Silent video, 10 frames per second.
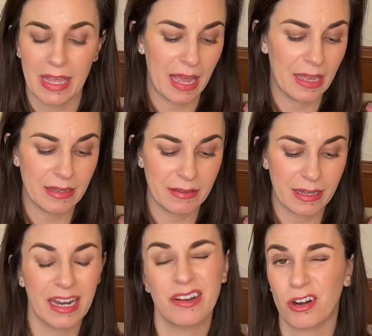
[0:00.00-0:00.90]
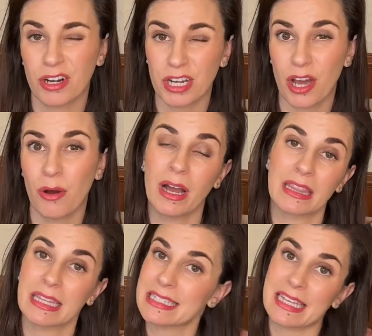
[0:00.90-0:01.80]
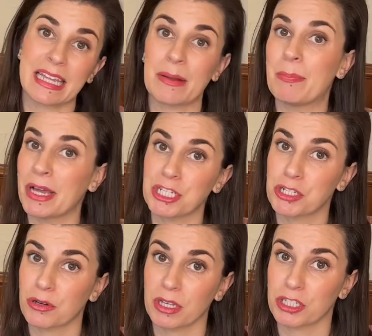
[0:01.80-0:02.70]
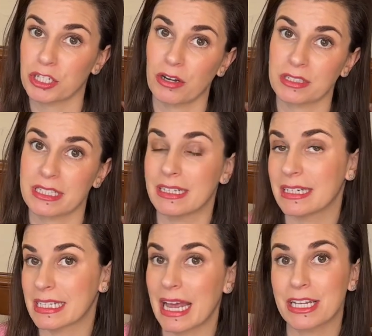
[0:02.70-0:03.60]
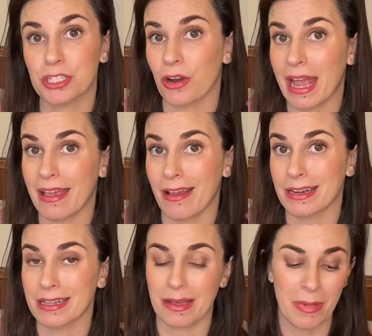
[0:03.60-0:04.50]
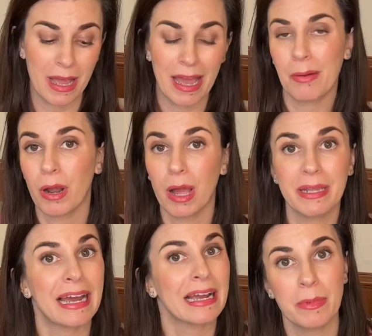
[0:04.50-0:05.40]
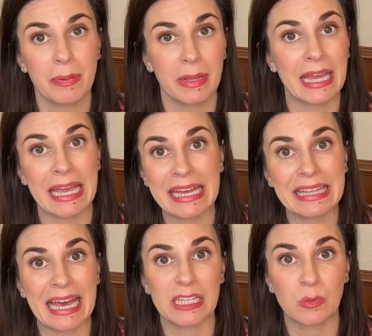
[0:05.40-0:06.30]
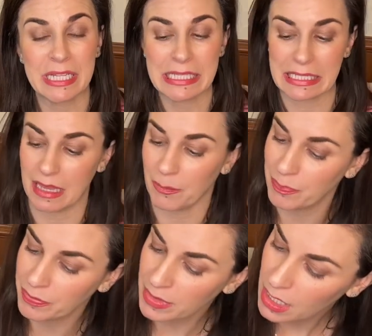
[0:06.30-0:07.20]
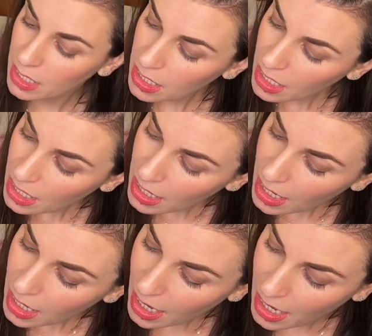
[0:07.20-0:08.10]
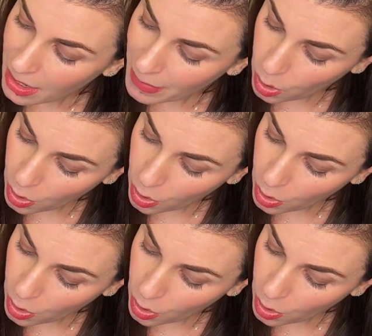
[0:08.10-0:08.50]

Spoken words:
I kind of already know, unless I get a bunch during the Charleston and decide to start hanging on to them, I'm probably not gonna be playing a hand that has winds in them.